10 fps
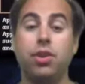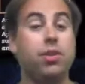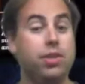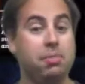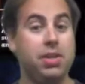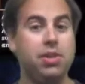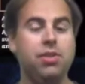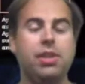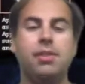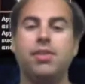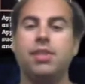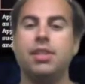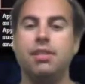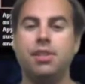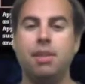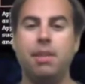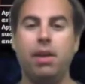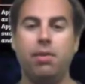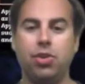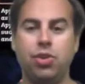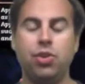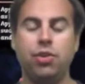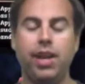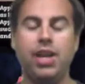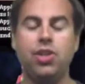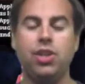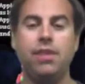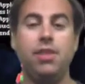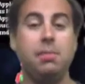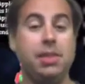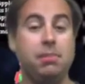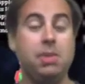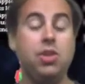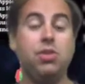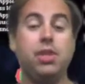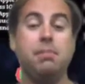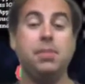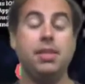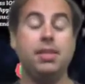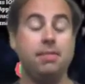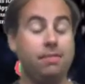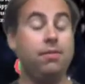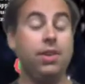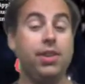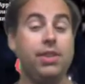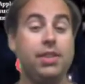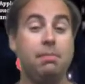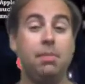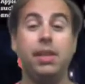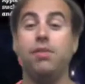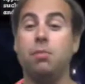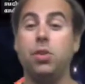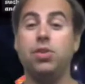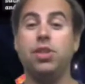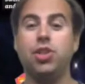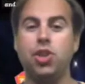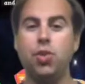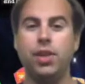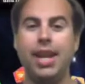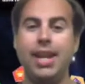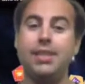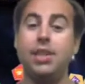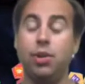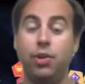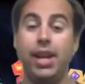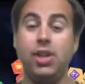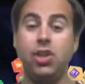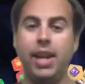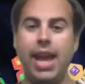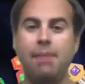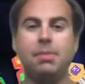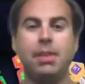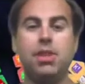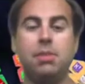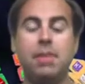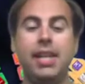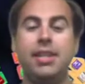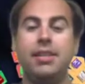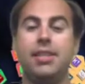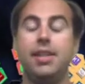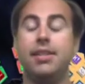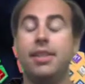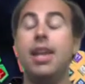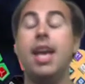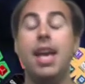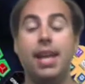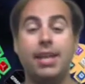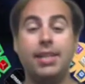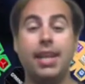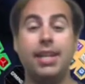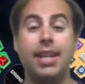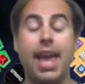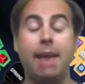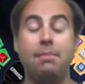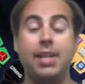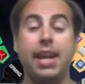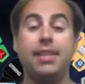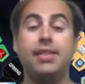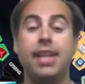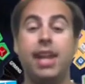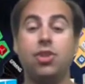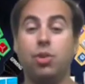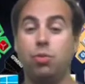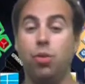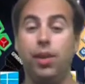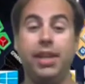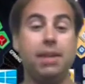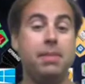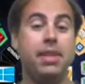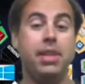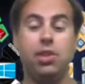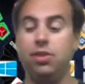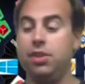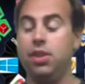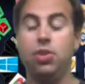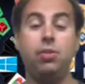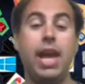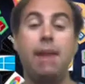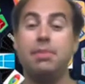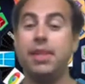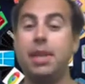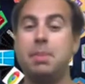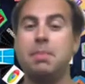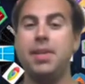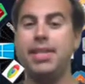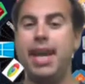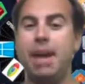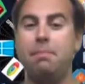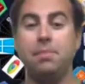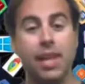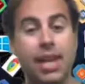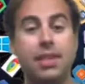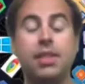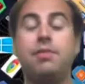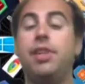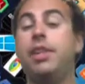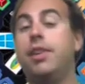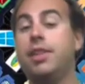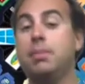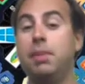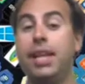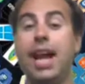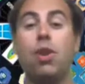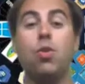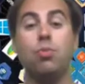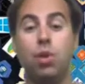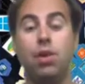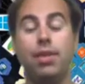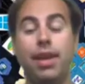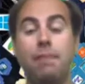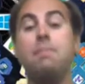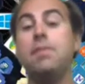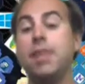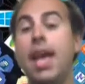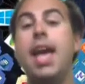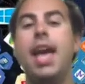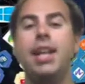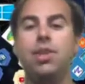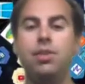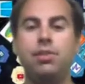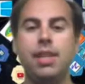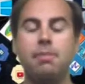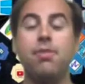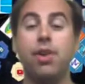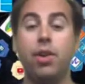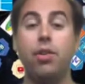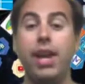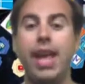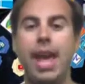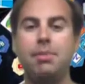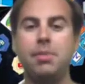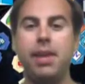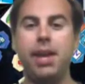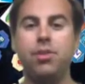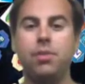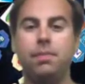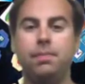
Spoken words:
who has been using them ever since he saw my original creation of them, has been using them very simply for mostly showcase and creation apps by just making 6-sided app dice and actually rolling them and then using the 2 apps to come up on top. In this video, I'll explain how to roll them and use them for a great app smash.